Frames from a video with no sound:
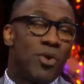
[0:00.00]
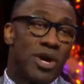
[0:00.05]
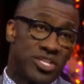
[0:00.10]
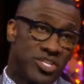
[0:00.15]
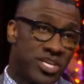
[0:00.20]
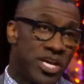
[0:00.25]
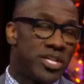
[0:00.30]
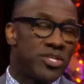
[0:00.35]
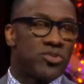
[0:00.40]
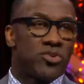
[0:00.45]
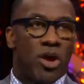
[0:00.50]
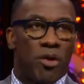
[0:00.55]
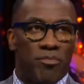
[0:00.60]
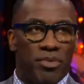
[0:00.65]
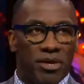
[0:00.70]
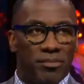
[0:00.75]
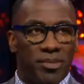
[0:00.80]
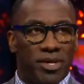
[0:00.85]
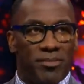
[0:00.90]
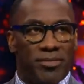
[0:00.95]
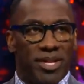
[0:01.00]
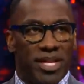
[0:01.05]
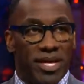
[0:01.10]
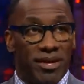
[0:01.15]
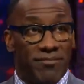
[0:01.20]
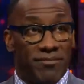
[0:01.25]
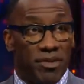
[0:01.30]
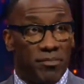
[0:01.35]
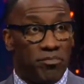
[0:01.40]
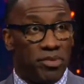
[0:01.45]
why Shannon Sharpe picked me to be
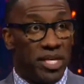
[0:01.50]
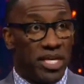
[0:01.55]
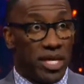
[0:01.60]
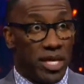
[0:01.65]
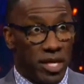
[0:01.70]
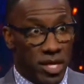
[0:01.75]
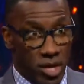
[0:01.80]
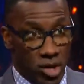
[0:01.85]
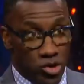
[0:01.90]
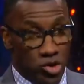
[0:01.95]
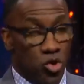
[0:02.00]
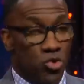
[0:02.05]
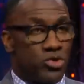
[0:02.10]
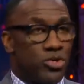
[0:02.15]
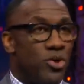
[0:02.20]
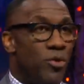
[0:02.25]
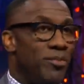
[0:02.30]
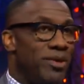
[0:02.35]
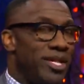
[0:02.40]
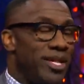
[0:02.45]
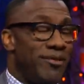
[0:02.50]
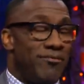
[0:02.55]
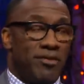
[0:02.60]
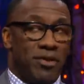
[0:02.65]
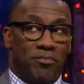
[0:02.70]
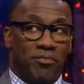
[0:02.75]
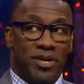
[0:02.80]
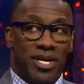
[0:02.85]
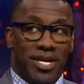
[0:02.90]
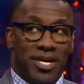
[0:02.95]
the MVP. Mm. Told you going to be the
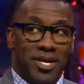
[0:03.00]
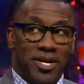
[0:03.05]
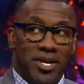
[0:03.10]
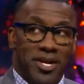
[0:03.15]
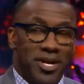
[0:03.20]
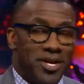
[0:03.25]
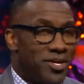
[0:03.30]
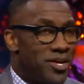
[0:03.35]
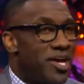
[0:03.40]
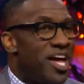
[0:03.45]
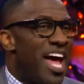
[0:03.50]
MVP. Yeah.